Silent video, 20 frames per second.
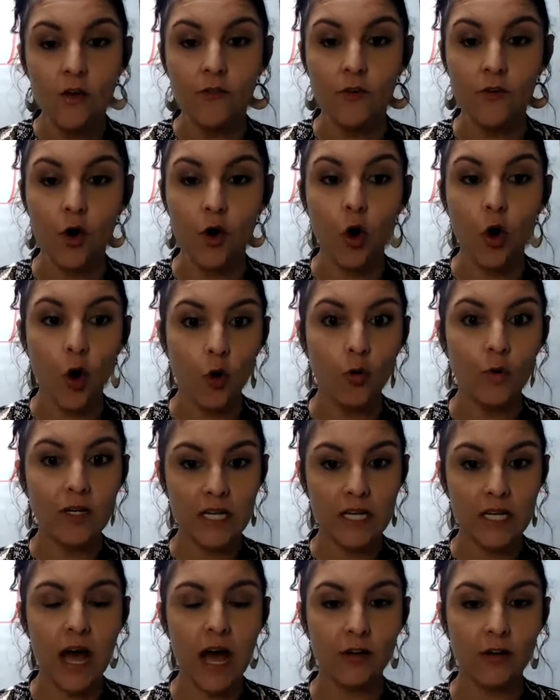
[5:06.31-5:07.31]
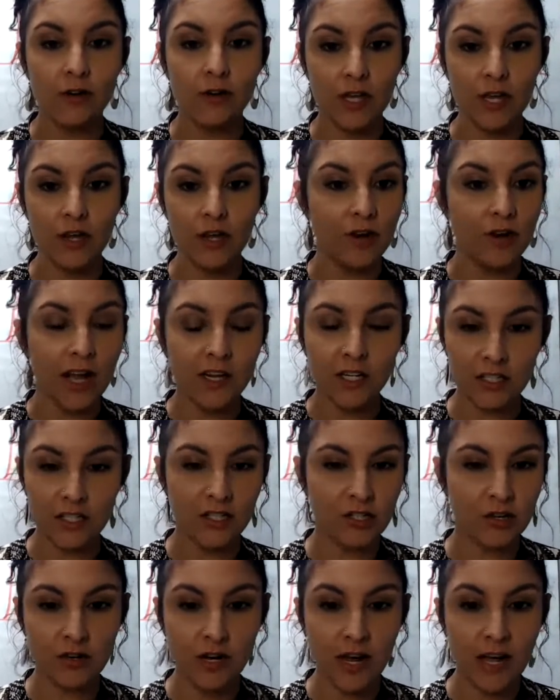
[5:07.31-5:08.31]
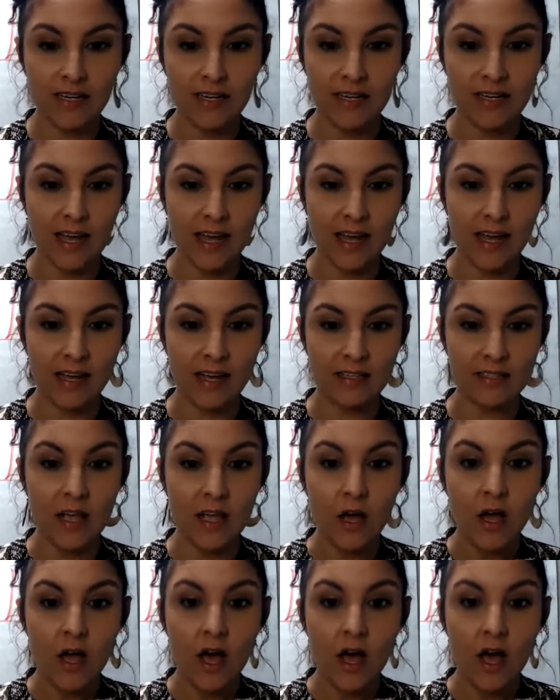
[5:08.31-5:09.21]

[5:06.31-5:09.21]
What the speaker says: for the whole entire year, not just your 90 days.